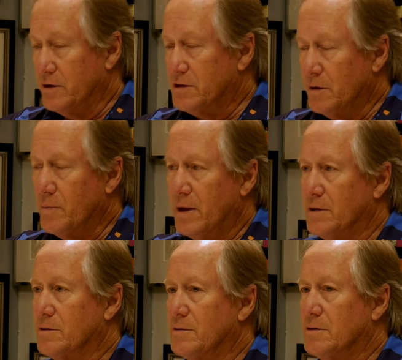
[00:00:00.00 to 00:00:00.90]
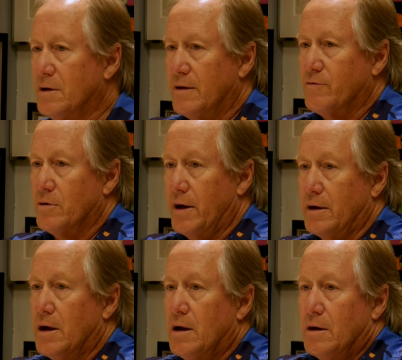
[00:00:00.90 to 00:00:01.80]
the same paintings are selling for
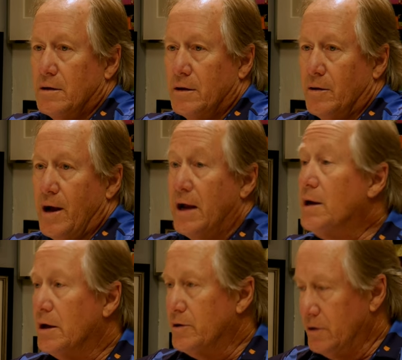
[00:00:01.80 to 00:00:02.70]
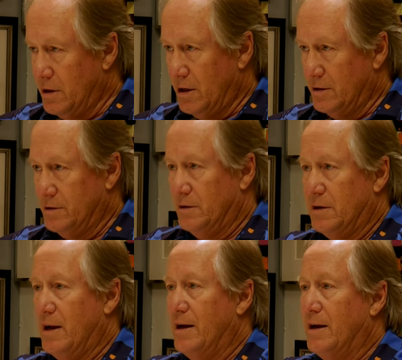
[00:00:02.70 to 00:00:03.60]
like, you know, eight hundred dollars,
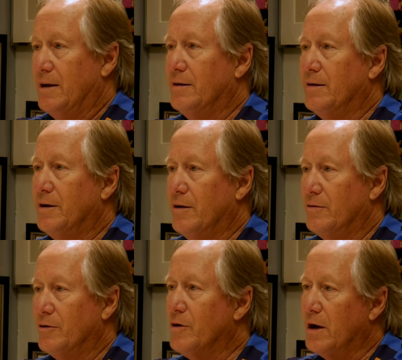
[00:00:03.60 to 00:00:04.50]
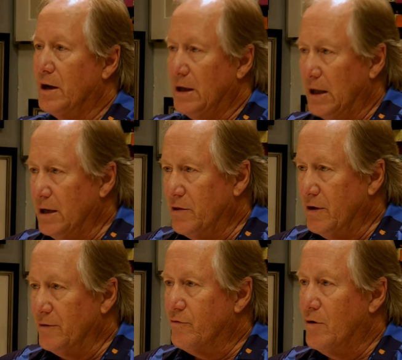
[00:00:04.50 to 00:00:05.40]
mm-hmm. and, you know, you're not getting
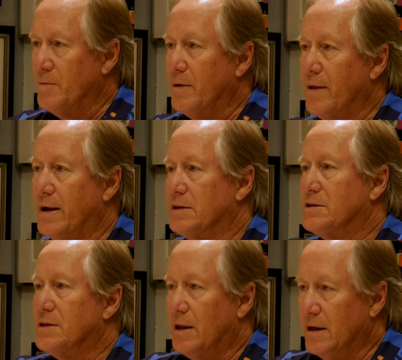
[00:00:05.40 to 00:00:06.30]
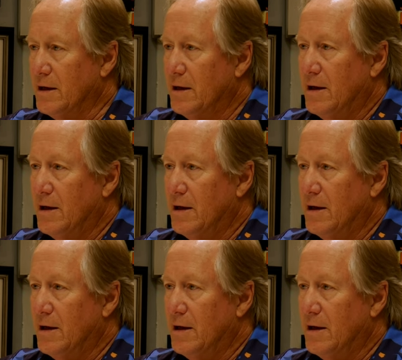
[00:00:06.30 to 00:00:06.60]
anything from it, and they can sell it.